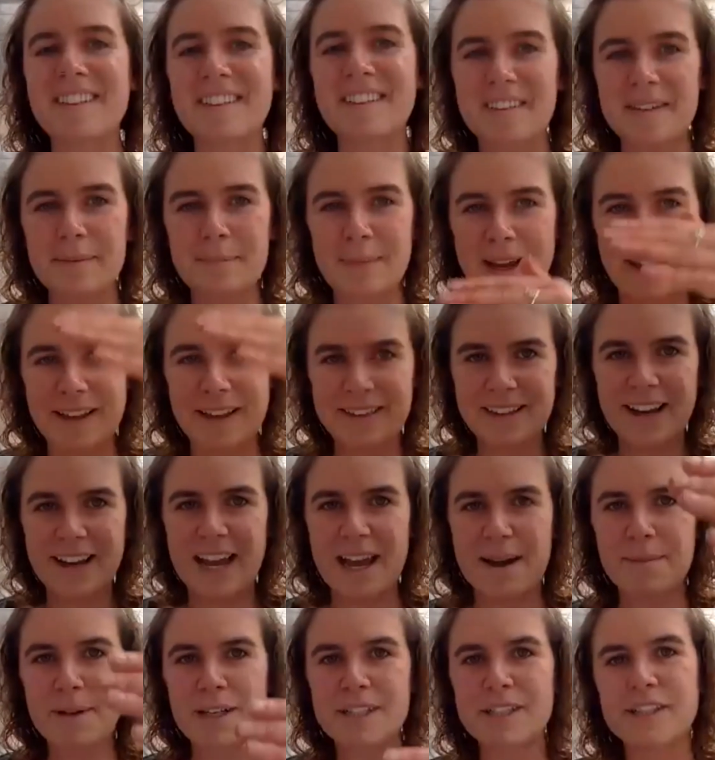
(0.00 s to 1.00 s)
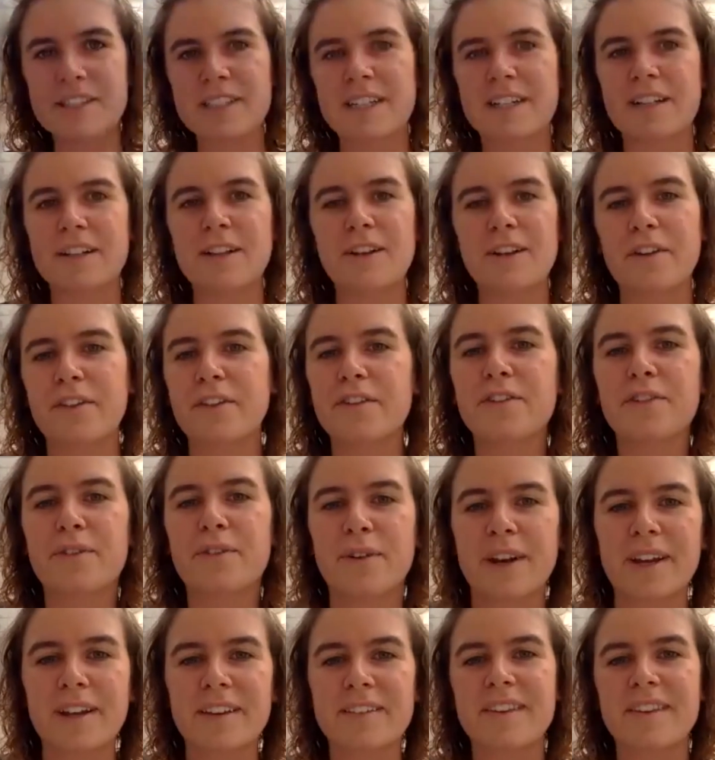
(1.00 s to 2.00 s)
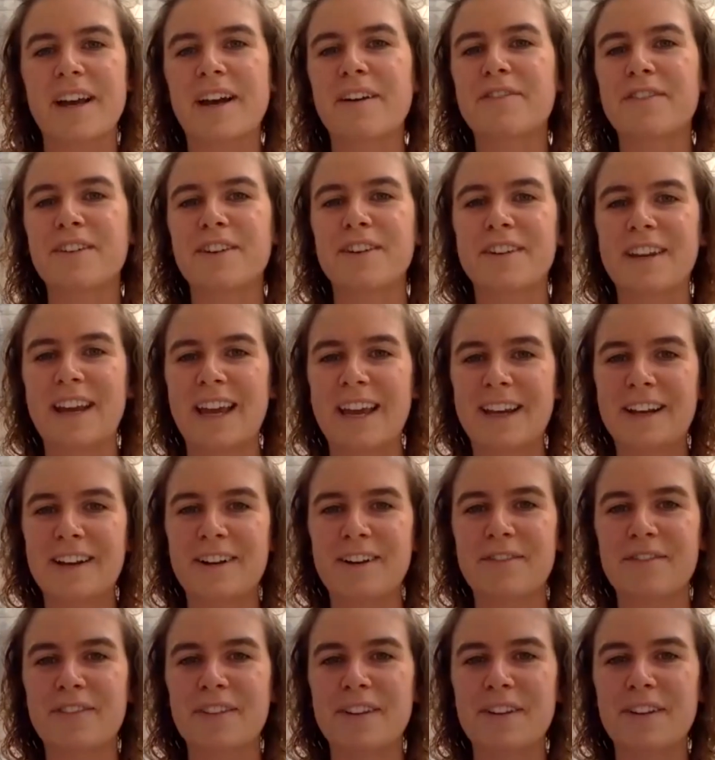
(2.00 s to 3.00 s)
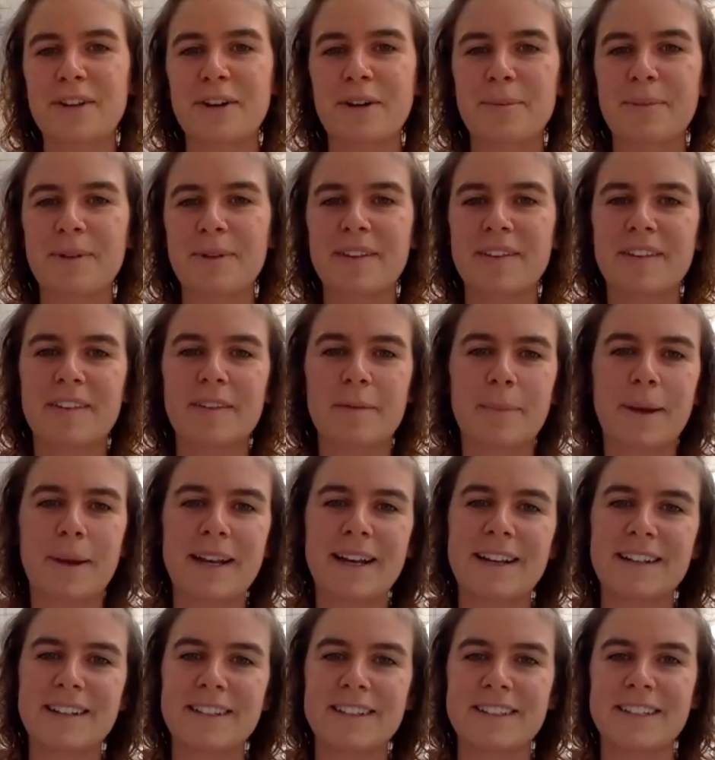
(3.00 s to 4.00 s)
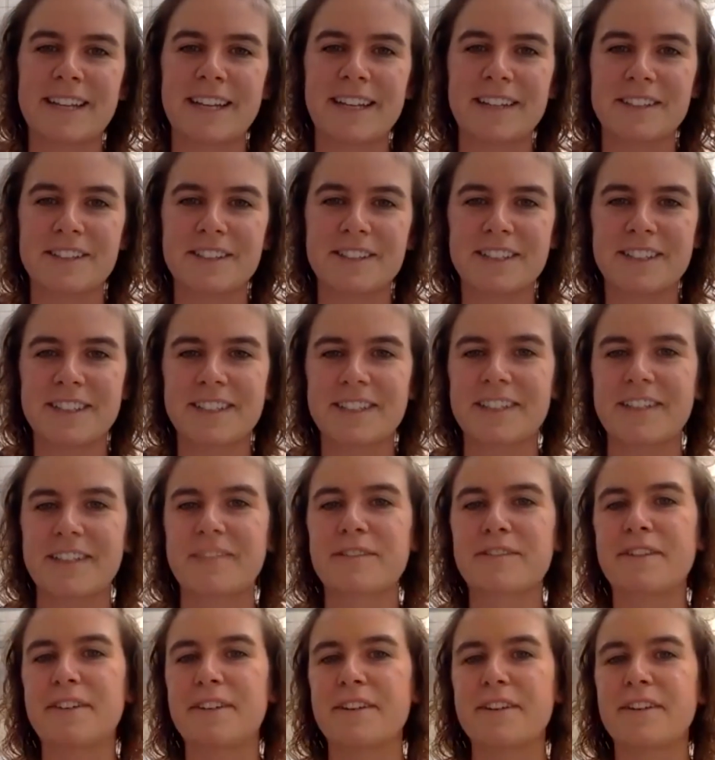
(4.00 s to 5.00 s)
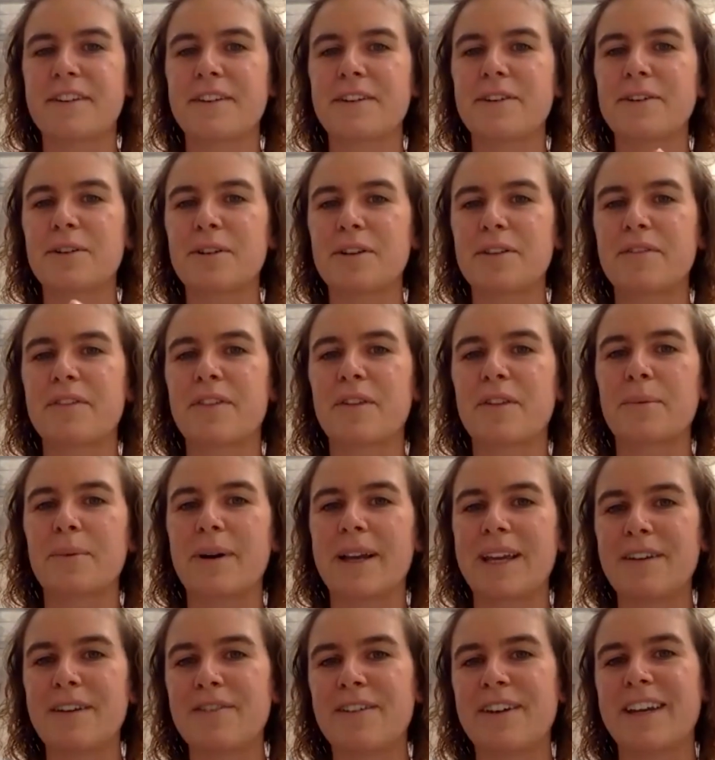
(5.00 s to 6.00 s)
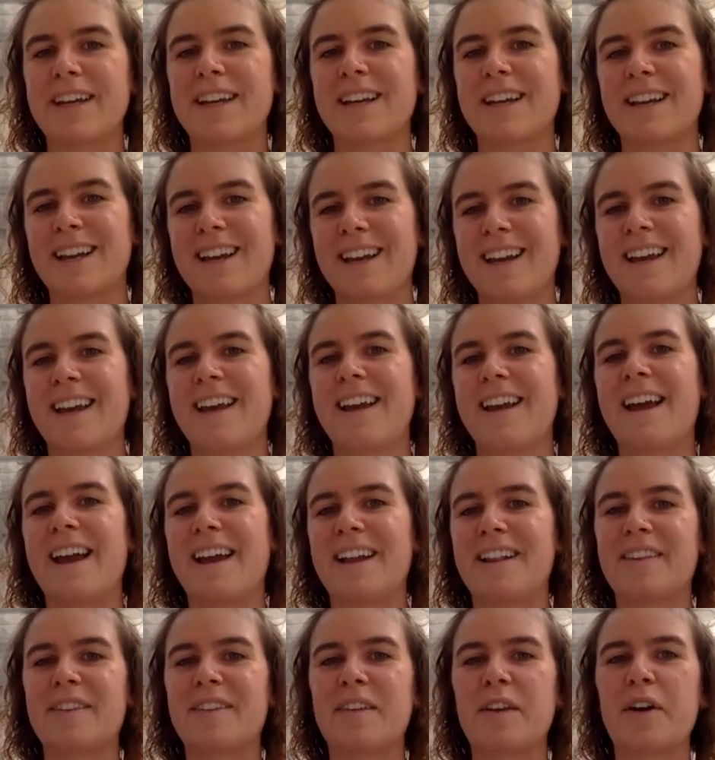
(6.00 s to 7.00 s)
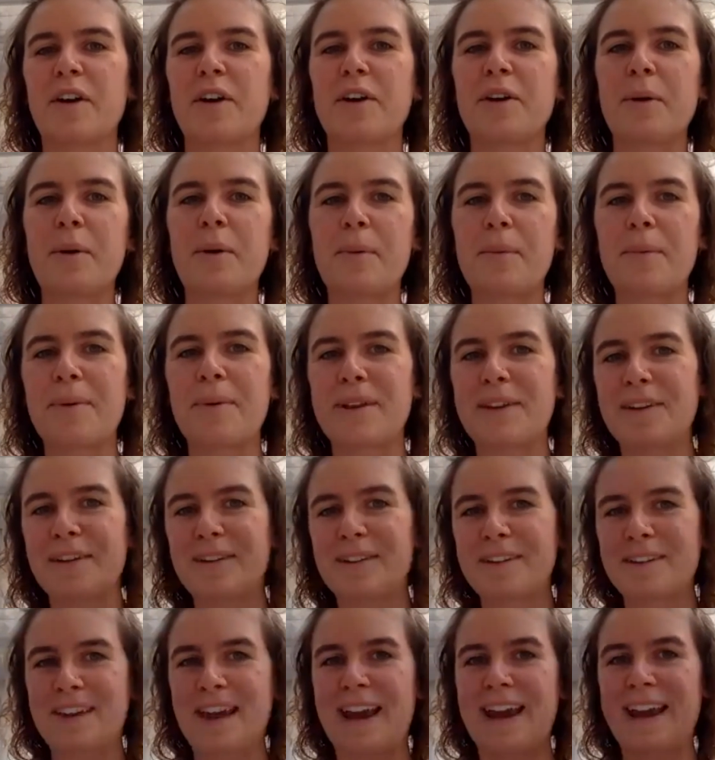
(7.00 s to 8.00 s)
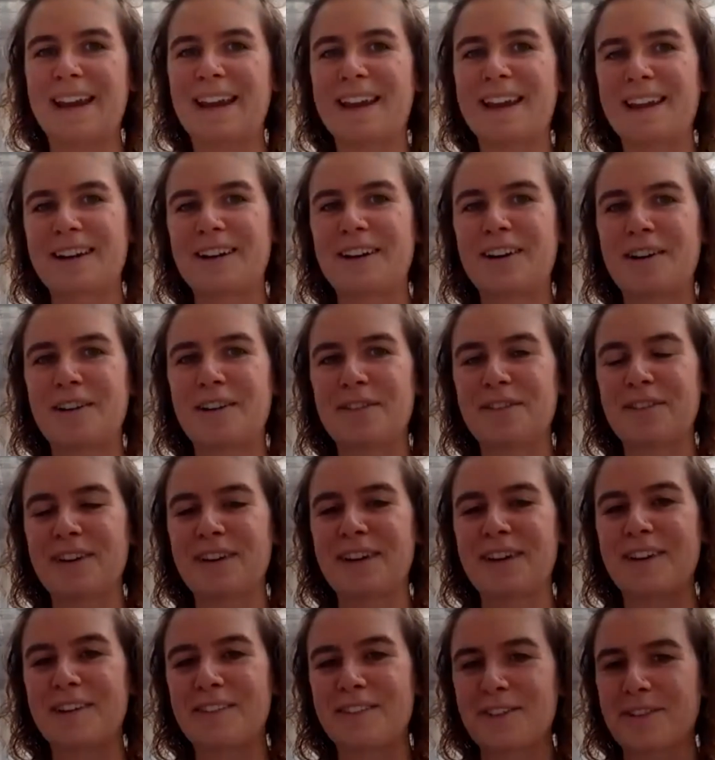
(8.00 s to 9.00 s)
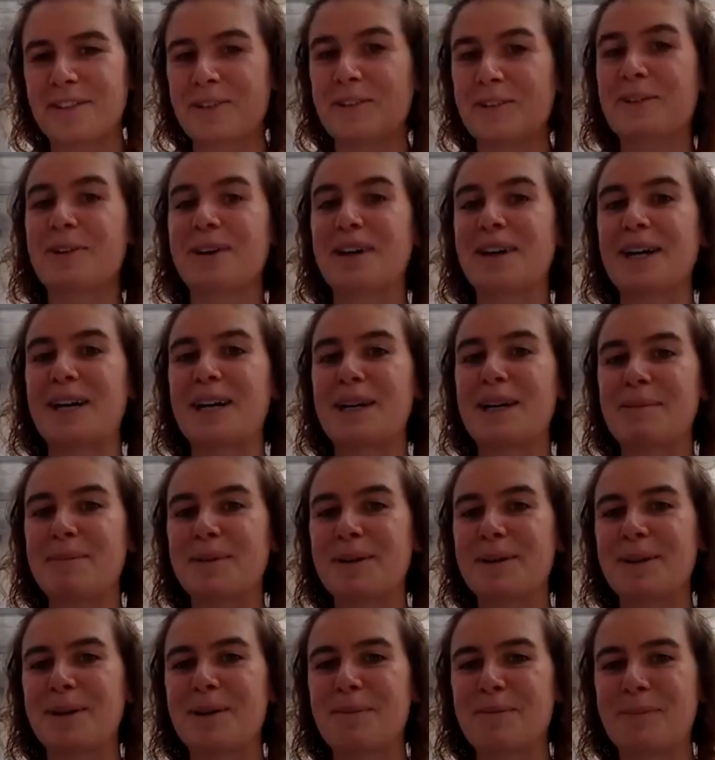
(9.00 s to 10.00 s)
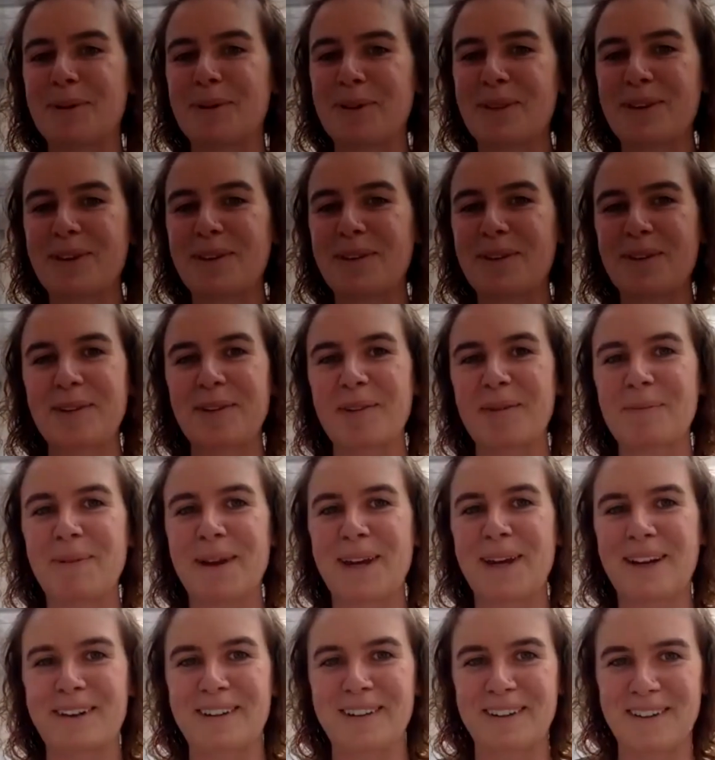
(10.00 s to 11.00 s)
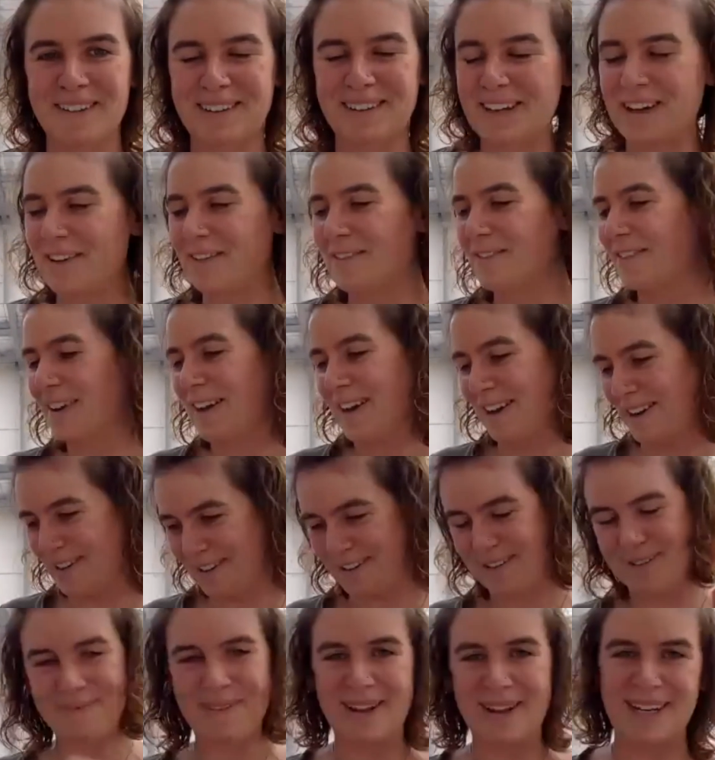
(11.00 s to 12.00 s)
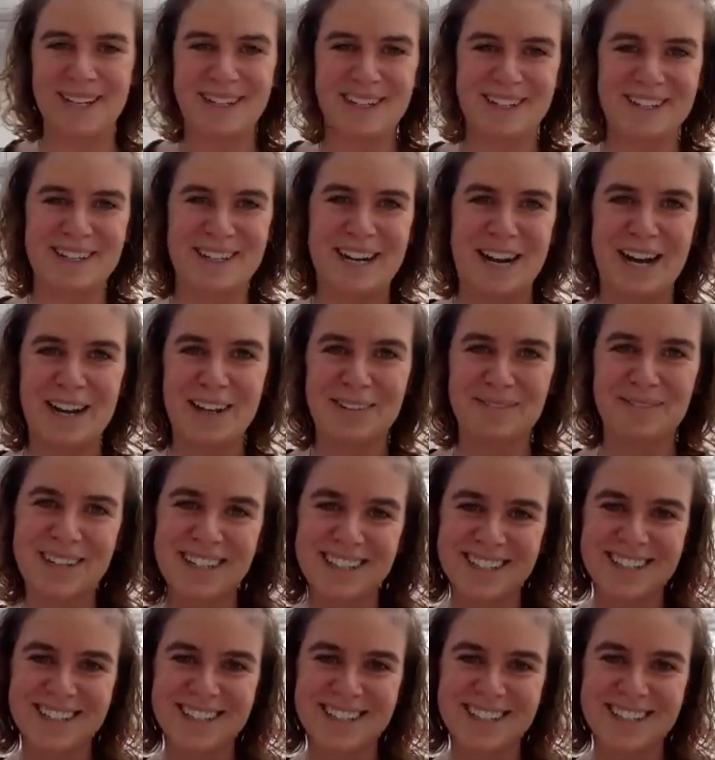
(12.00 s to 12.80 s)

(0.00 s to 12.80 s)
it's amazing how much cloth shrinks after you take it off the loom because it's been under tension for all of the weaving. And so when you take it off, it can just shrink up a lot more than you expect, as I've found many a time.